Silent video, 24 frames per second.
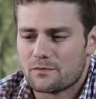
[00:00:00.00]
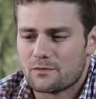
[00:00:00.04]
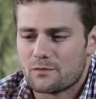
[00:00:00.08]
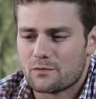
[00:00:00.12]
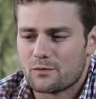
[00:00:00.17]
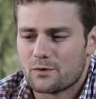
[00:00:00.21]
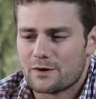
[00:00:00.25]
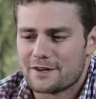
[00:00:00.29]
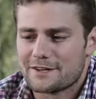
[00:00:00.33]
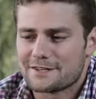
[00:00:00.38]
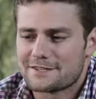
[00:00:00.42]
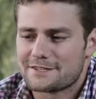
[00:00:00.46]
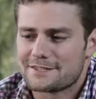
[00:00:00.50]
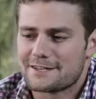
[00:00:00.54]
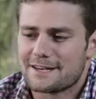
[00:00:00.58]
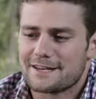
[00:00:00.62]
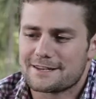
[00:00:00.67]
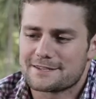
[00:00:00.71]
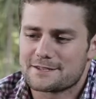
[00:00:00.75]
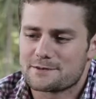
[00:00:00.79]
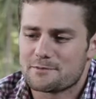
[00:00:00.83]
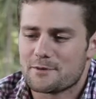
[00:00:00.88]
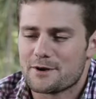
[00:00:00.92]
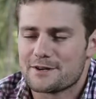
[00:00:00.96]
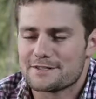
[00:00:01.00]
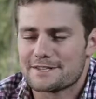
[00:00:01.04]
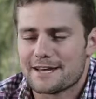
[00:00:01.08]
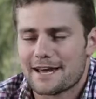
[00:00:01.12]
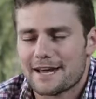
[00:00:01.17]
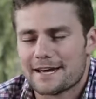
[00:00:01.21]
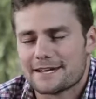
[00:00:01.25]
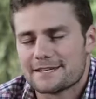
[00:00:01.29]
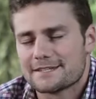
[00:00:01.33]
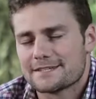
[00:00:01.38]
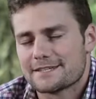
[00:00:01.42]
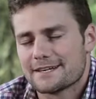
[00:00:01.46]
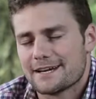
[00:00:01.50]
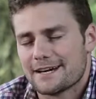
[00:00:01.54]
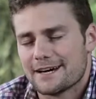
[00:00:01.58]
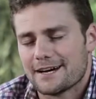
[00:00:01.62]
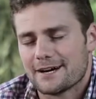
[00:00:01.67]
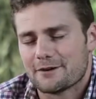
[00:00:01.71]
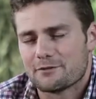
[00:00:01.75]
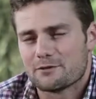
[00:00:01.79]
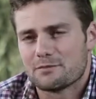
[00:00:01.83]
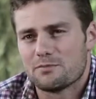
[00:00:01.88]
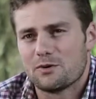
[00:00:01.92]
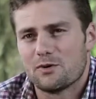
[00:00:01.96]
We assess Mosaic's
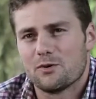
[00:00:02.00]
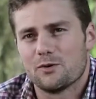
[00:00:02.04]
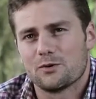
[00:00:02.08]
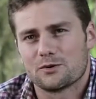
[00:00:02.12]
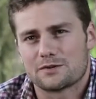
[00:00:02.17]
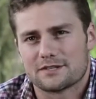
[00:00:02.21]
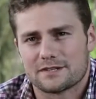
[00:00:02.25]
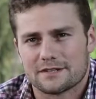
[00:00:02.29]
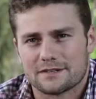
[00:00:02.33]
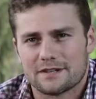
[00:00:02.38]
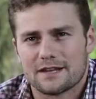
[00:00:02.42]
reports